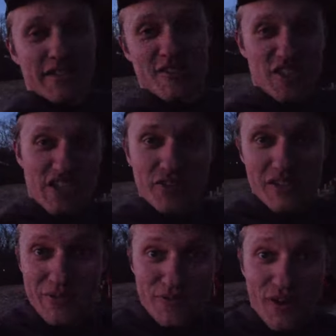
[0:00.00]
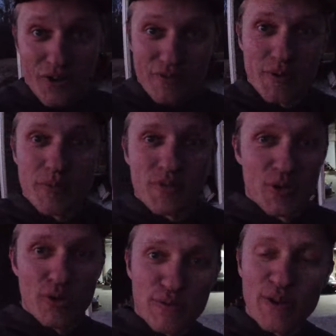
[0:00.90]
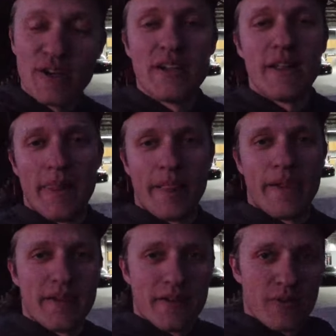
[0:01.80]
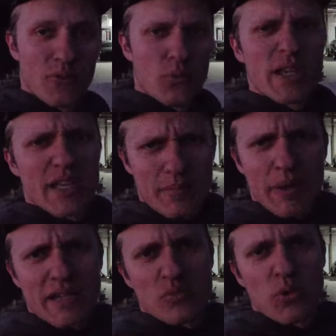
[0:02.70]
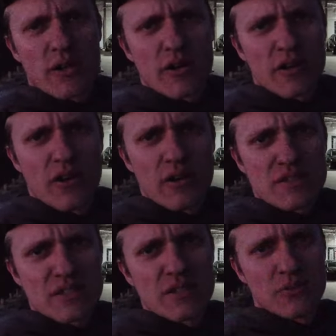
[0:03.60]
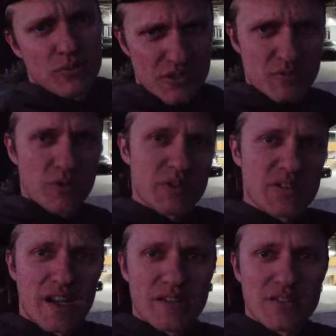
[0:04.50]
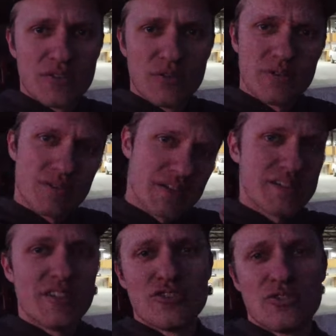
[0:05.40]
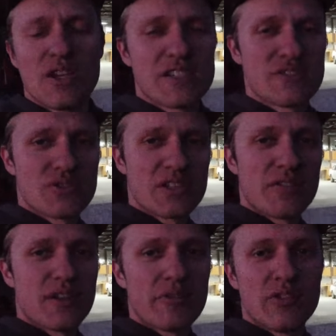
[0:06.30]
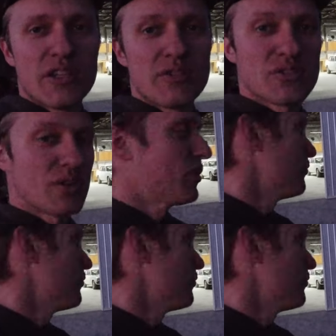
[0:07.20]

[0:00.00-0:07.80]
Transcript: steel isn't falling from the roof, we can get back to working on cars, which is what we set out to do and teaching you guys new stuff in every video. So